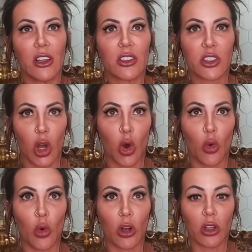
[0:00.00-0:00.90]

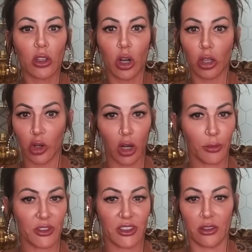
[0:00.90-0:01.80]
So called
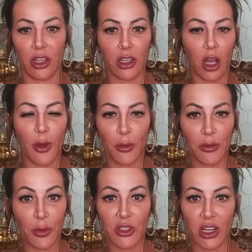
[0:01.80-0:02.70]
arms, like come help
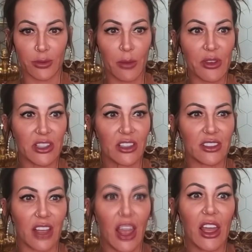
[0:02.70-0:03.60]
me protect my
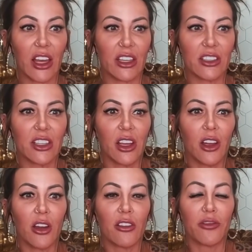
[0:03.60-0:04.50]
business. And
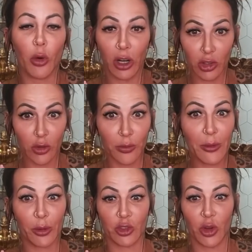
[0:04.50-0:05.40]
400
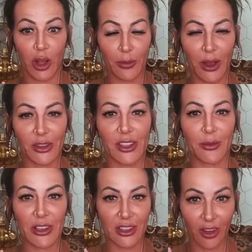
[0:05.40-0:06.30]
people showed up outside
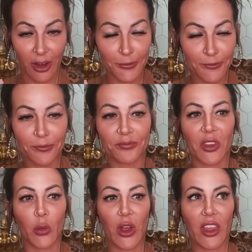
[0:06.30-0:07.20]
my salon
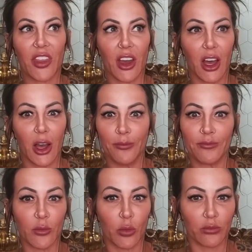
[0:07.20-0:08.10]
with
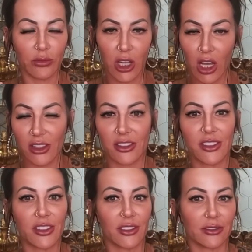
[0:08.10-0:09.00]

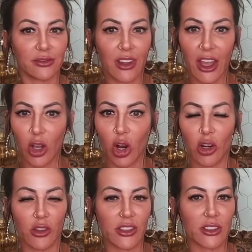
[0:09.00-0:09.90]
guns,
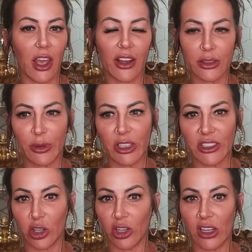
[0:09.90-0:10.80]
ARs,
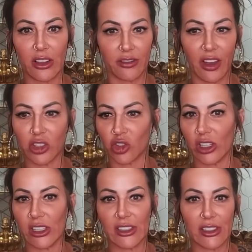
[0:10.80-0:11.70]
ex-military,
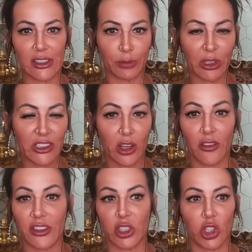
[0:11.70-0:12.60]
veterans, police
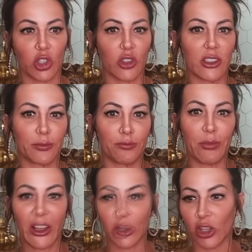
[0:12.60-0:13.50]
officers,
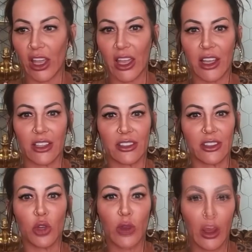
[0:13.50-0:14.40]
biker gangs,
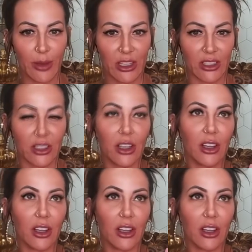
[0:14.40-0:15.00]
you name it.